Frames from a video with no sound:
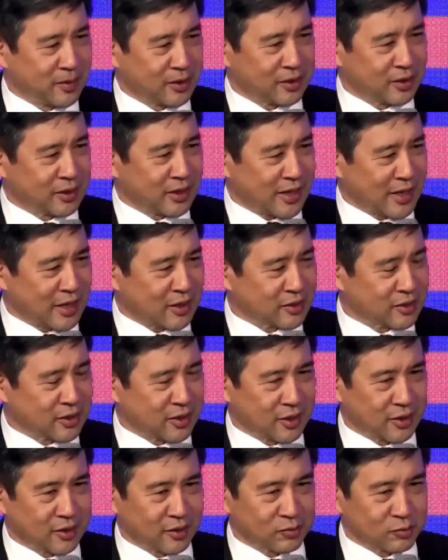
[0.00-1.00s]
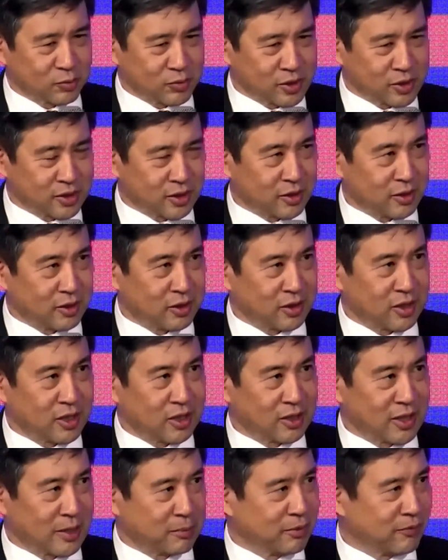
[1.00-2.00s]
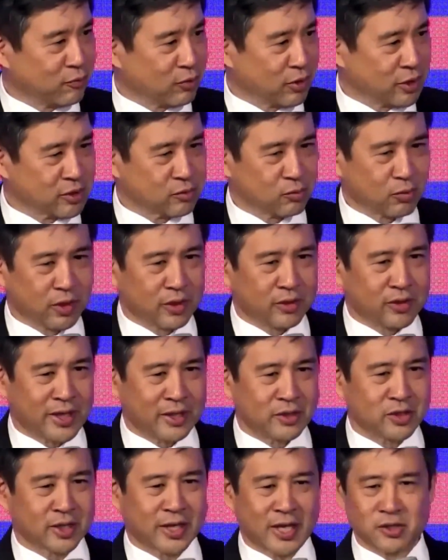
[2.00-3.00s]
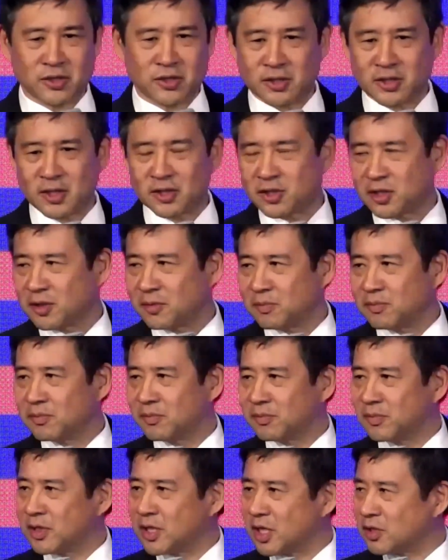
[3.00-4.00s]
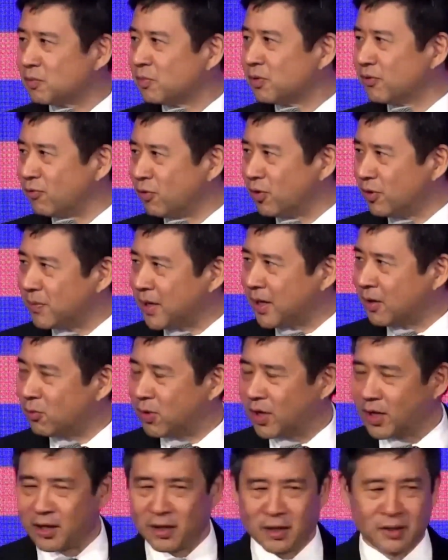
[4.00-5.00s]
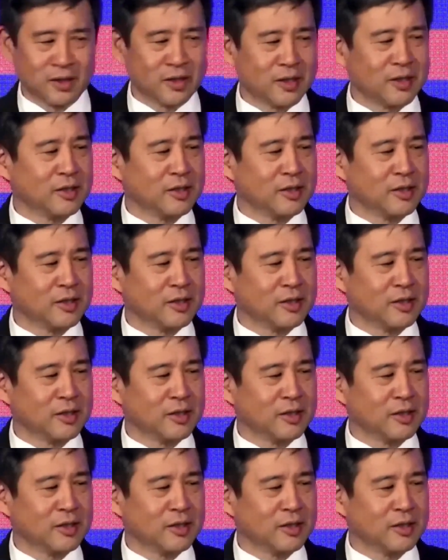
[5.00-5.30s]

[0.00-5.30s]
It has still a labor force where the education system doesn't perform that well,